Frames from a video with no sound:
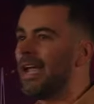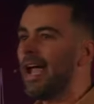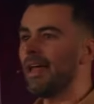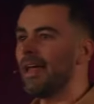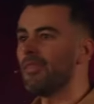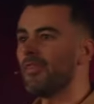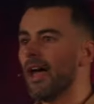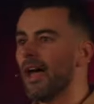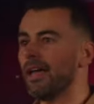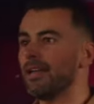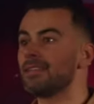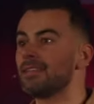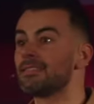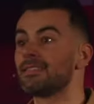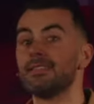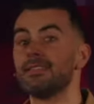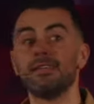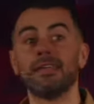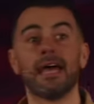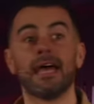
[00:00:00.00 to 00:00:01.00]
and that is
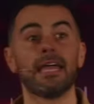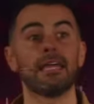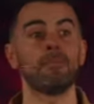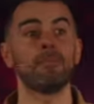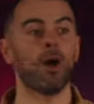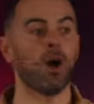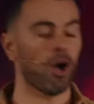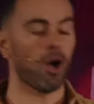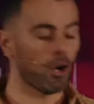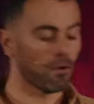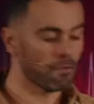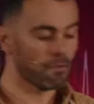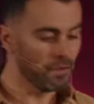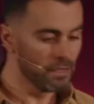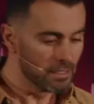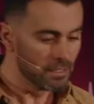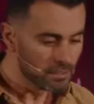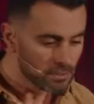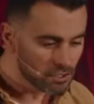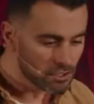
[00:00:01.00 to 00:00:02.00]
the name of
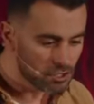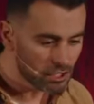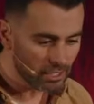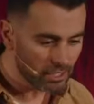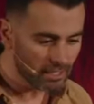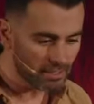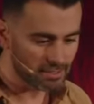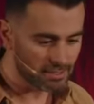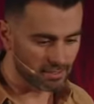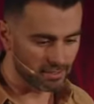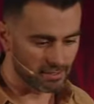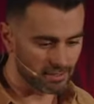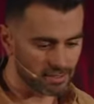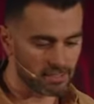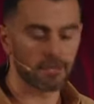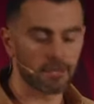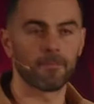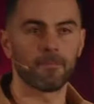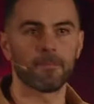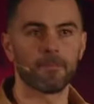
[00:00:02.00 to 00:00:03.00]
Jesus.